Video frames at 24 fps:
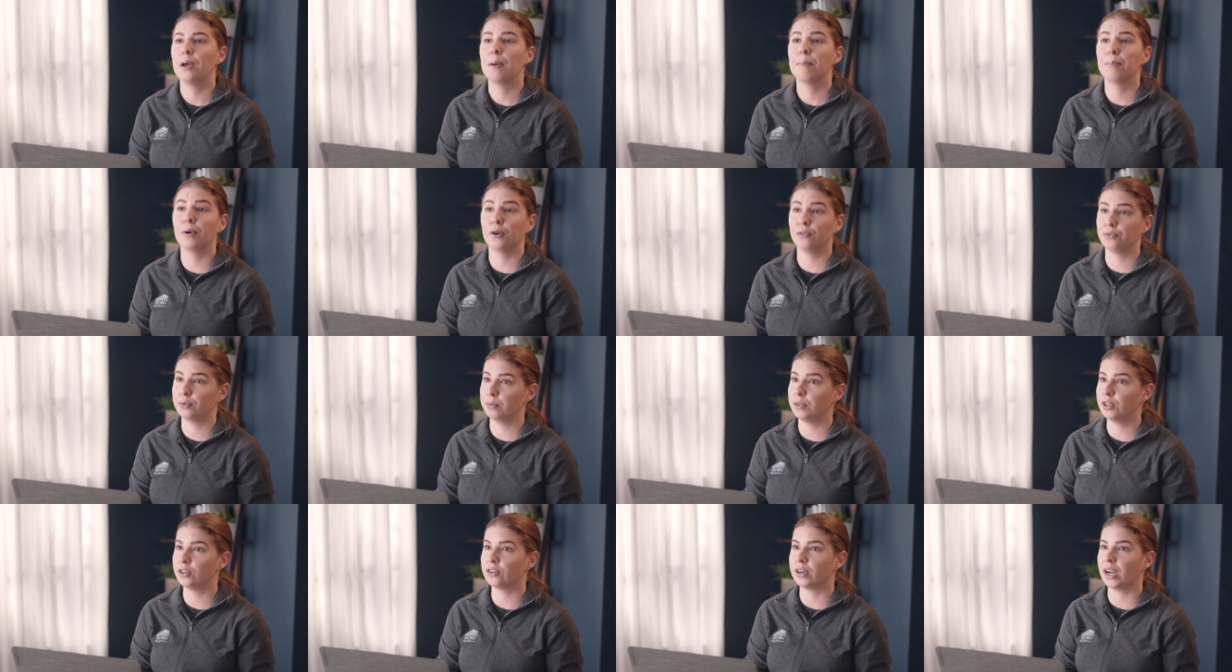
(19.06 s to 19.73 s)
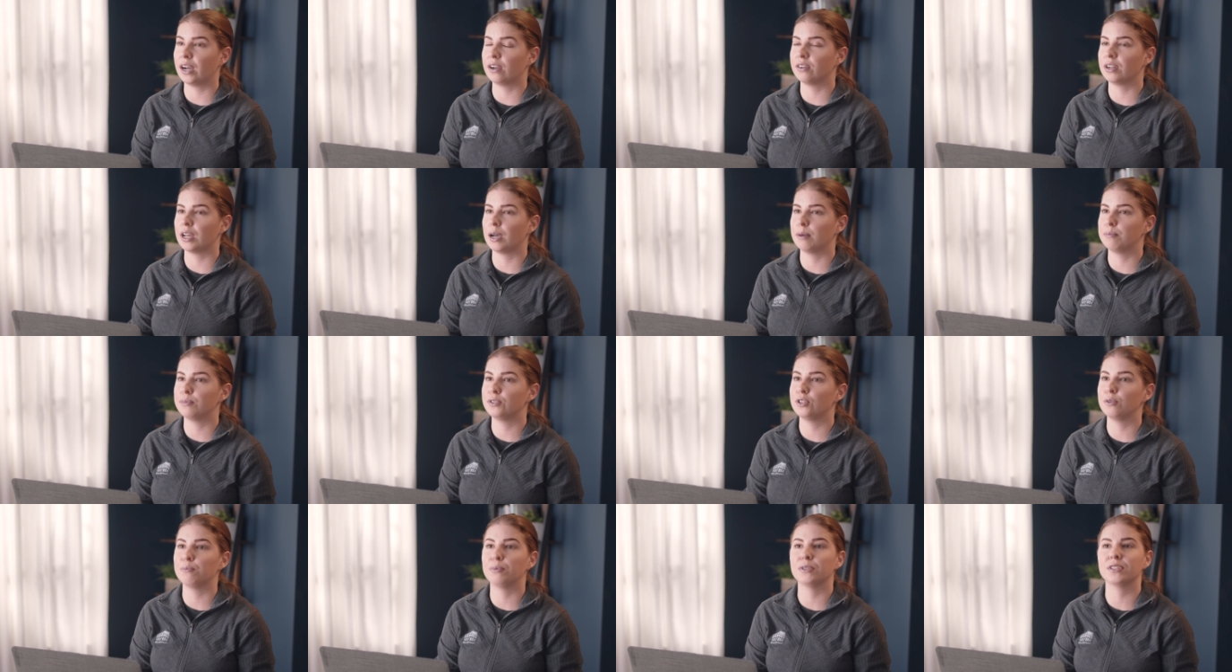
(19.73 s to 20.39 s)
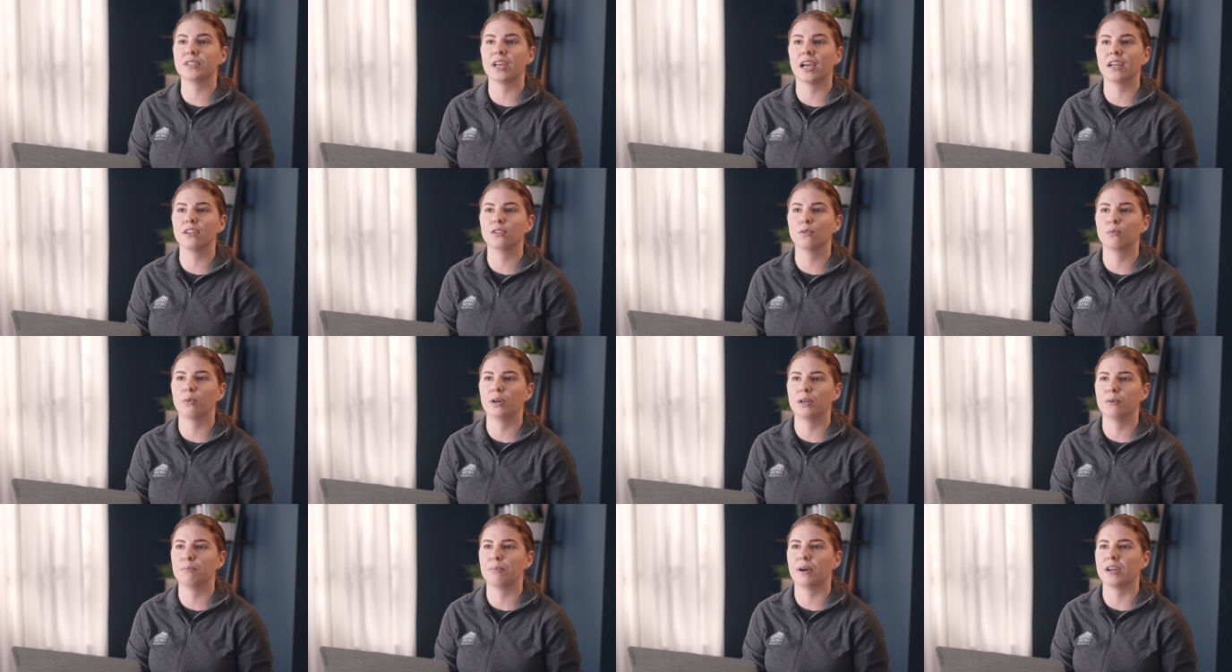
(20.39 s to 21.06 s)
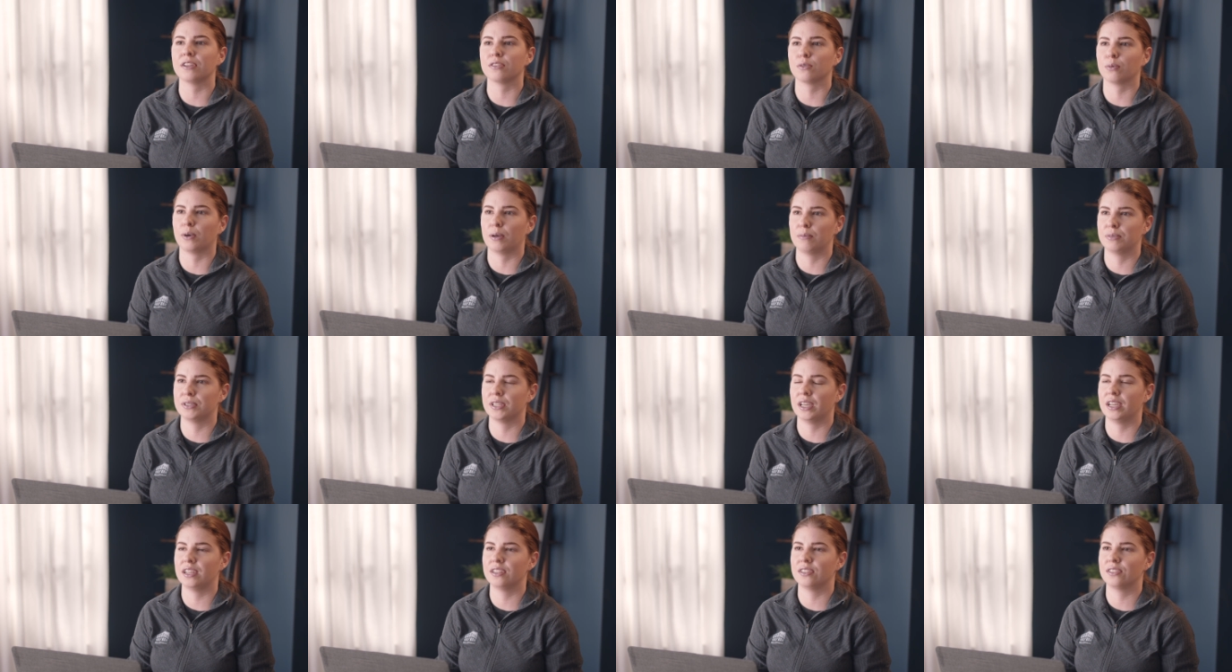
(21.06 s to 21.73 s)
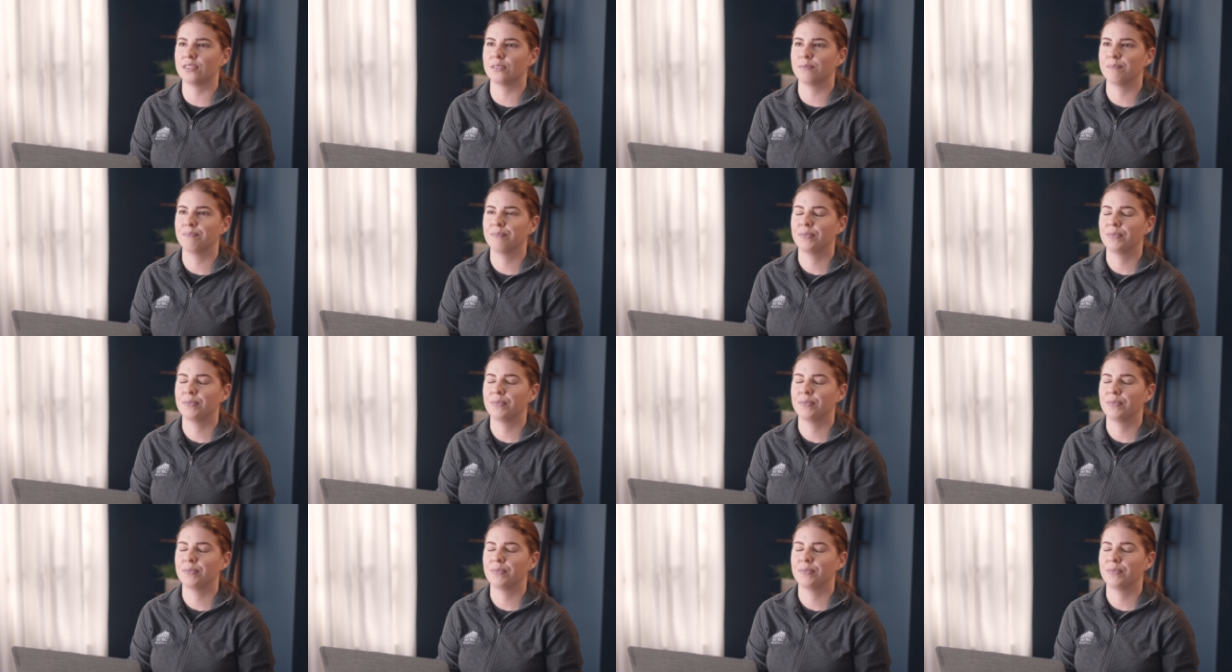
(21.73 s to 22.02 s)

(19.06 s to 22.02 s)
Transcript: built from the ground up to protect WordPress websites.